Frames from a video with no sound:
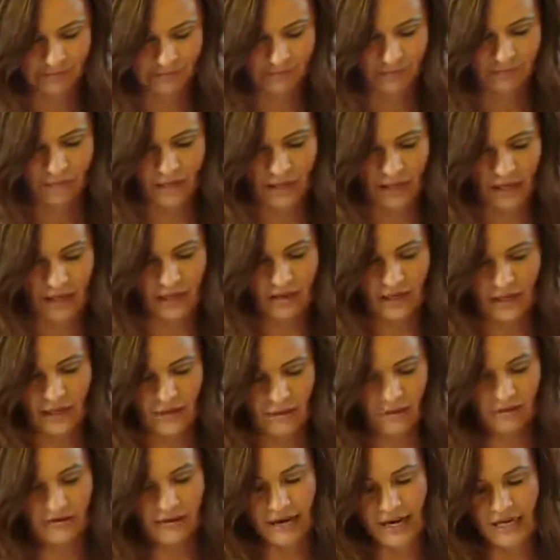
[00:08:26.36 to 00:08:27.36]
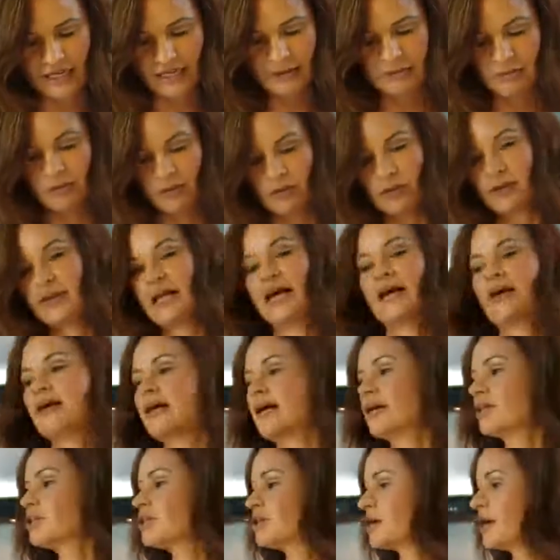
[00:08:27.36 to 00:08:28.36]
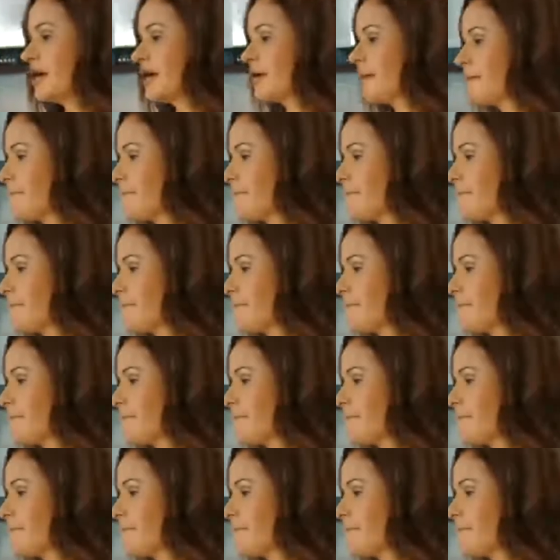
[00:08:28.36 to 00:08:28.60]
And then I think we're ready to pour that on our tray.